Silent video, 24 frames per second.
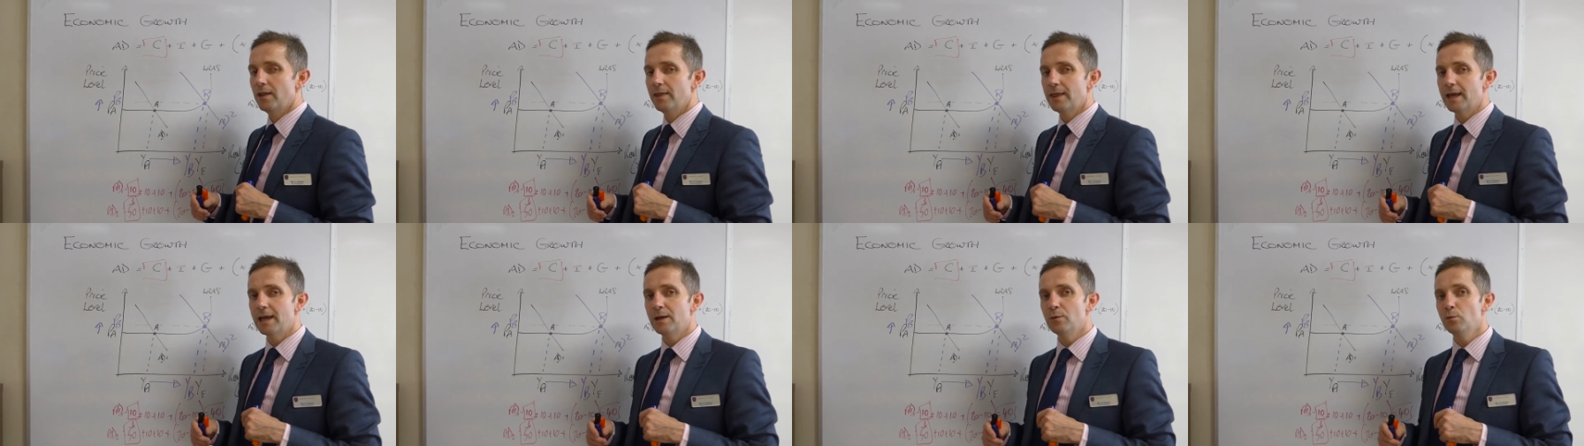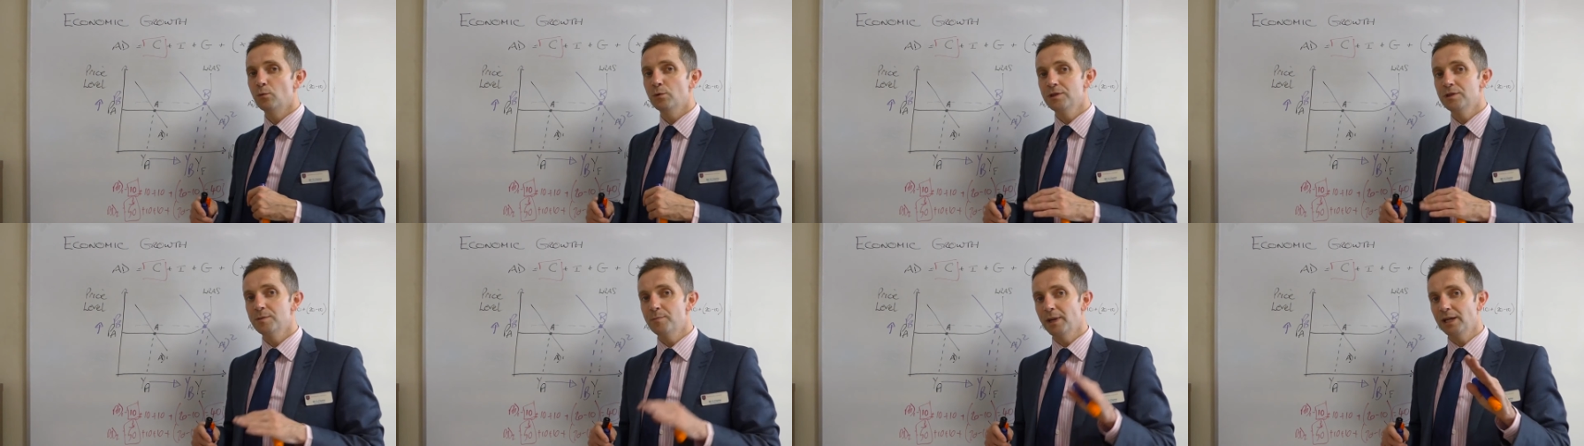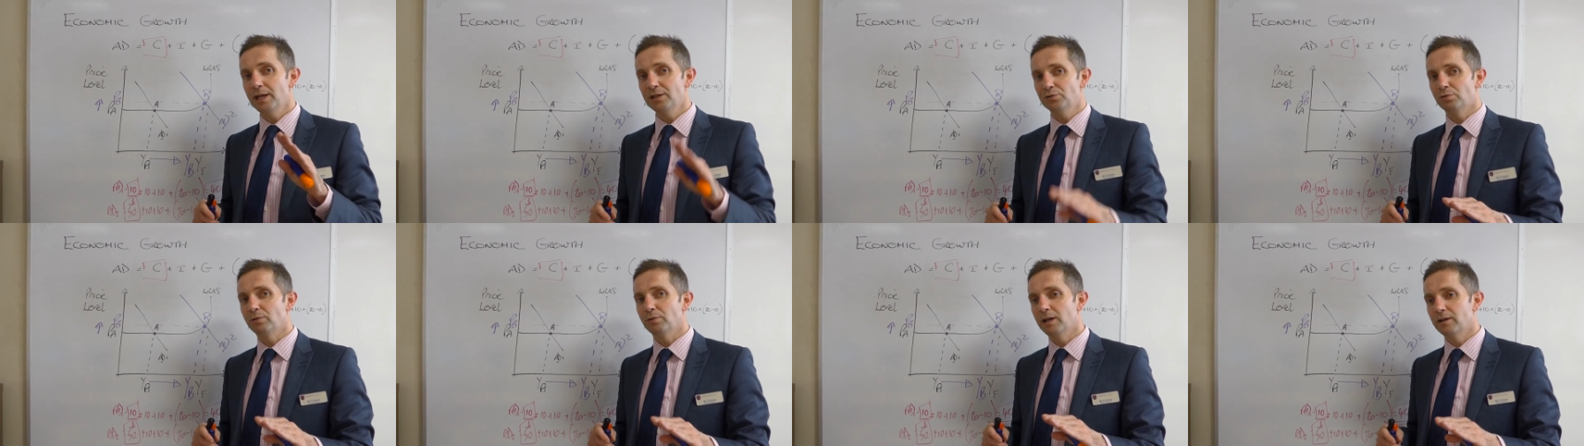then when the
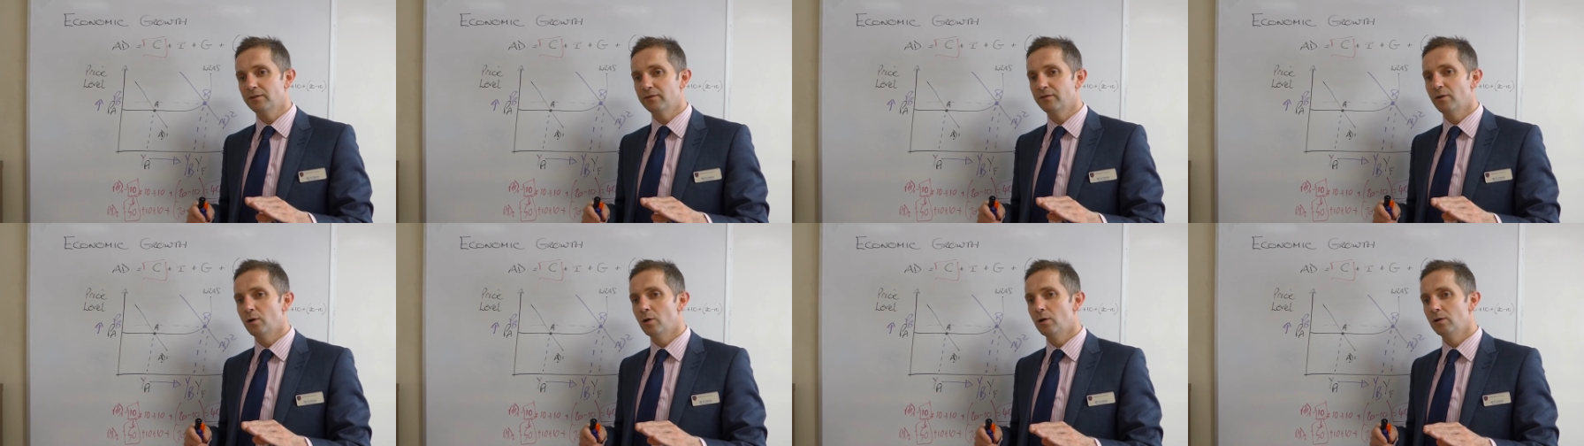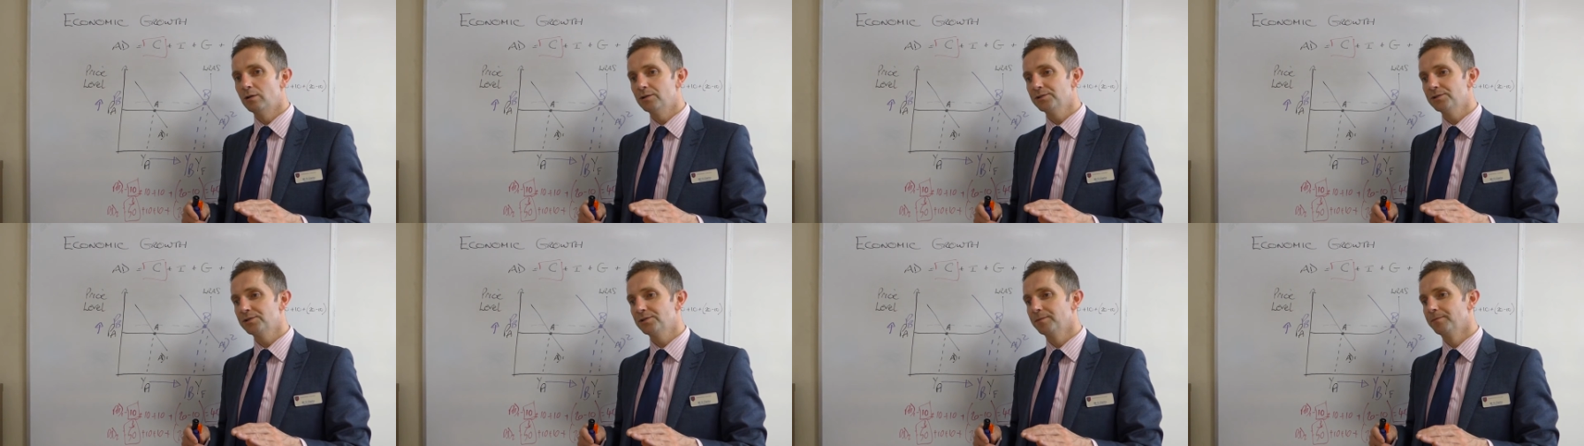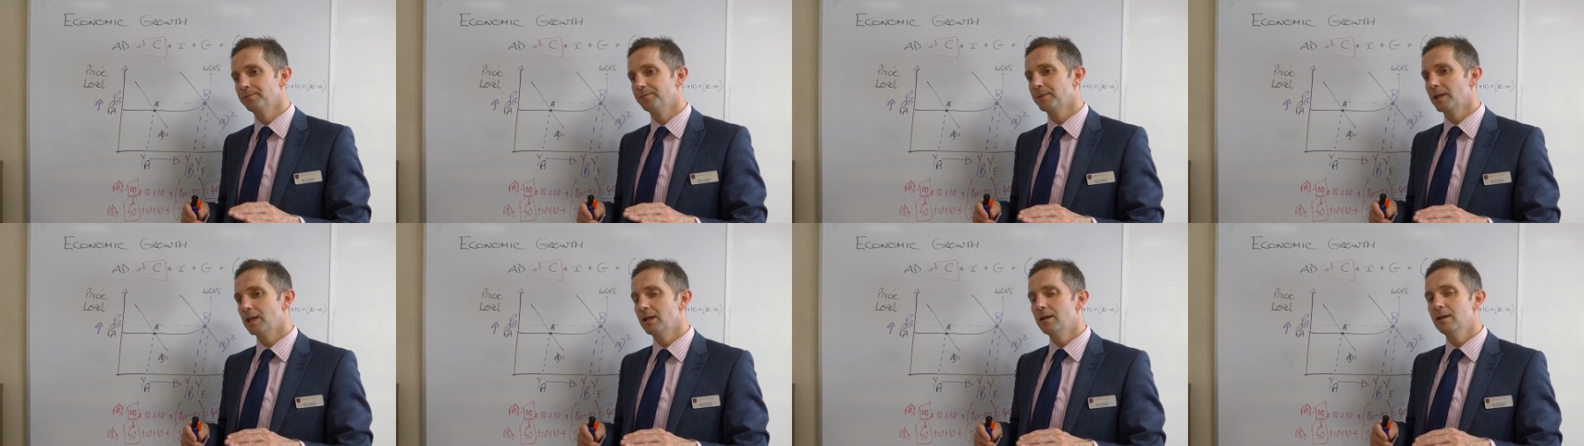base rate
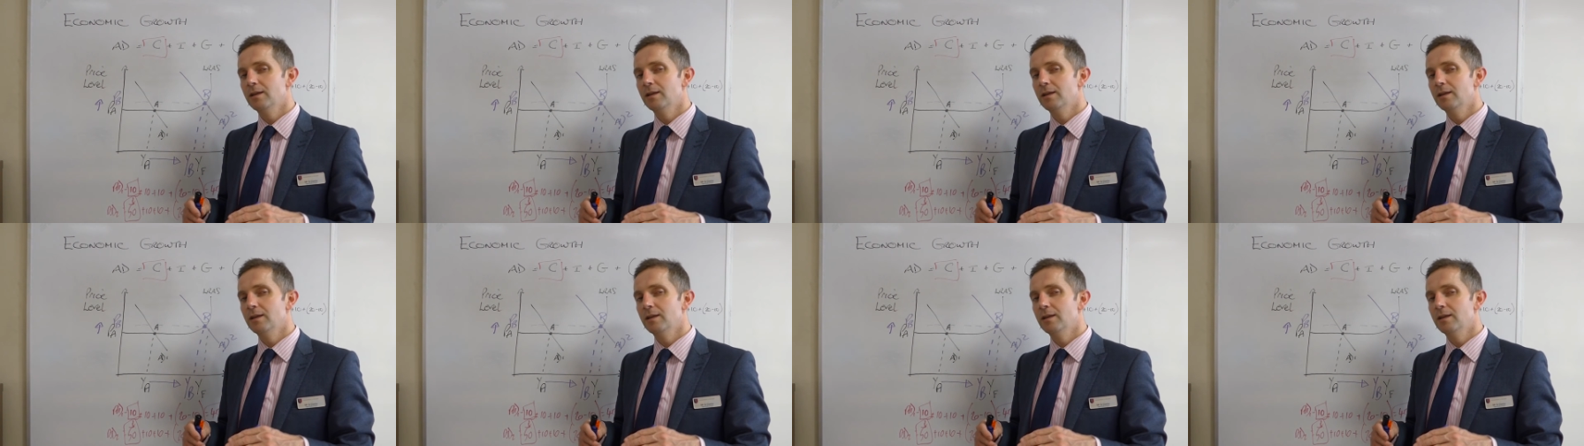falls,